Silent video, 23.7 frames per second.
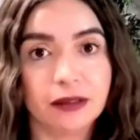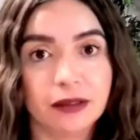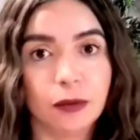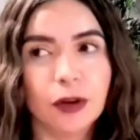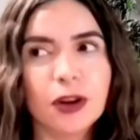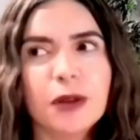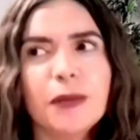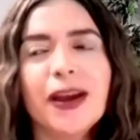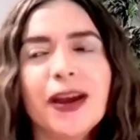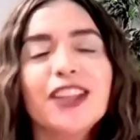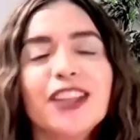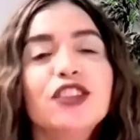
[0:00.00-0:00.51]
What
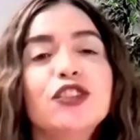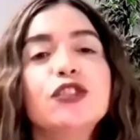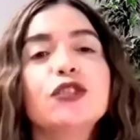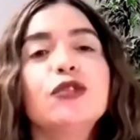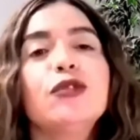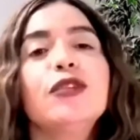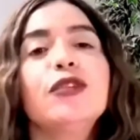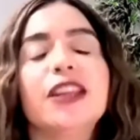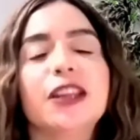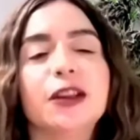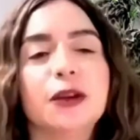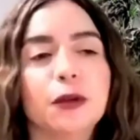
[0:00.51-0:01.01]
am I
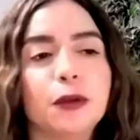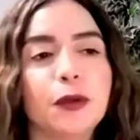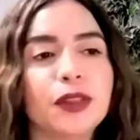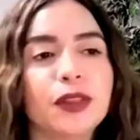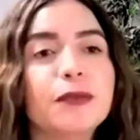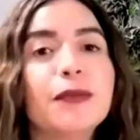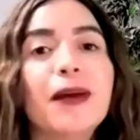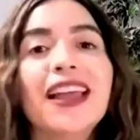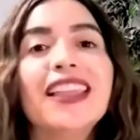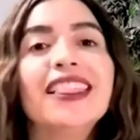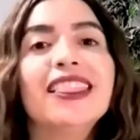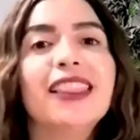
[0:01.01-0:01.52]
doing with
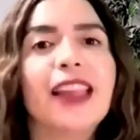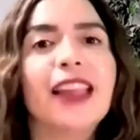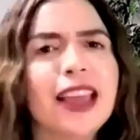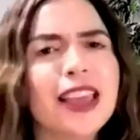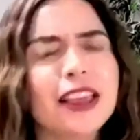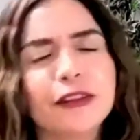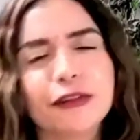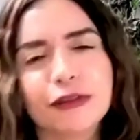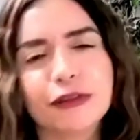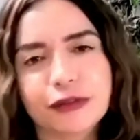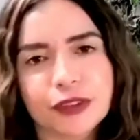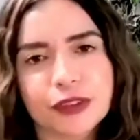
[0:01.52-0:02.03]
my
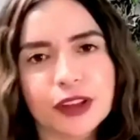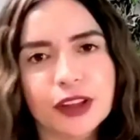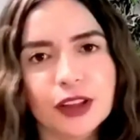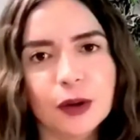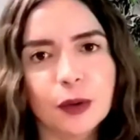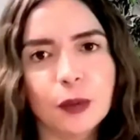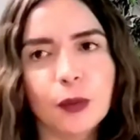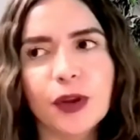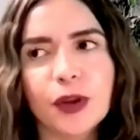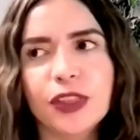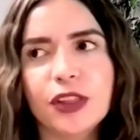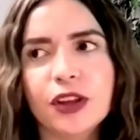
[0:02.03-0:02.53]
life,
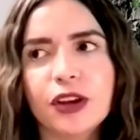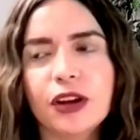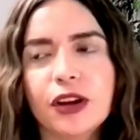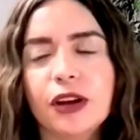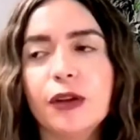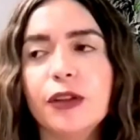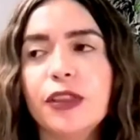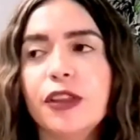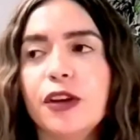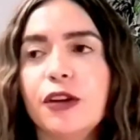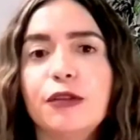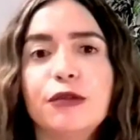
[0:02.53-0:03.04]
with a,
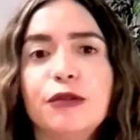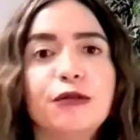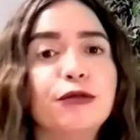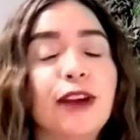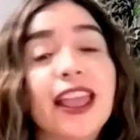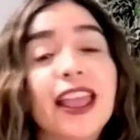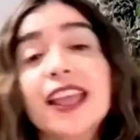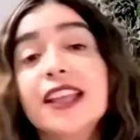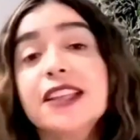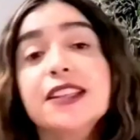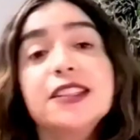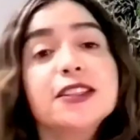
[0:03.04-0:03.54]
with a
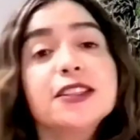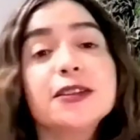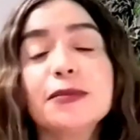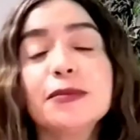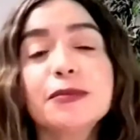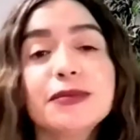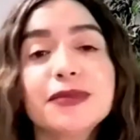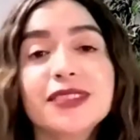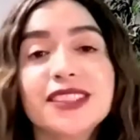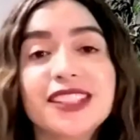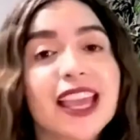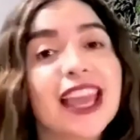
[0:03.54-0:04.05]

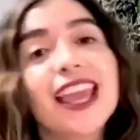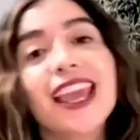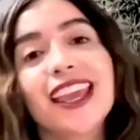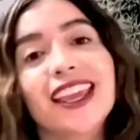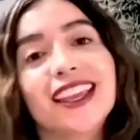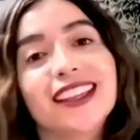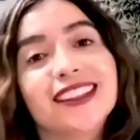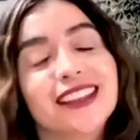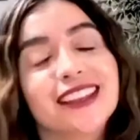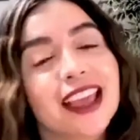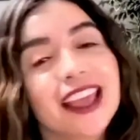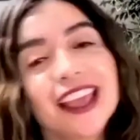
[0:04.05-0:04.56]
random
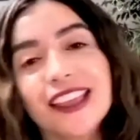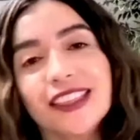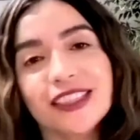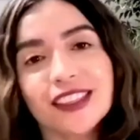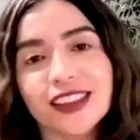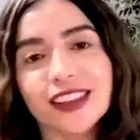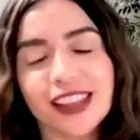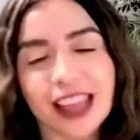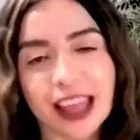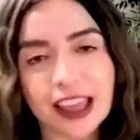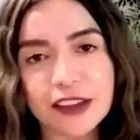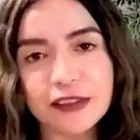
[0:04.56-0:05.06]
day, day in the
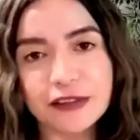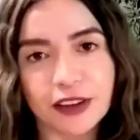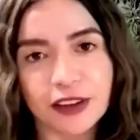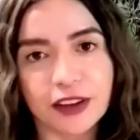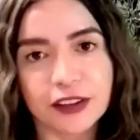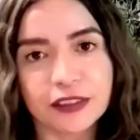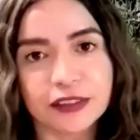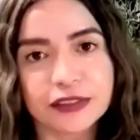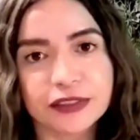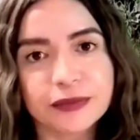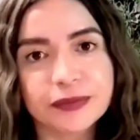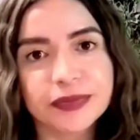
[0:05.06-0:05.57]
life
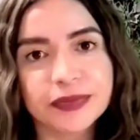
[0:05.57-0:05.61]
of?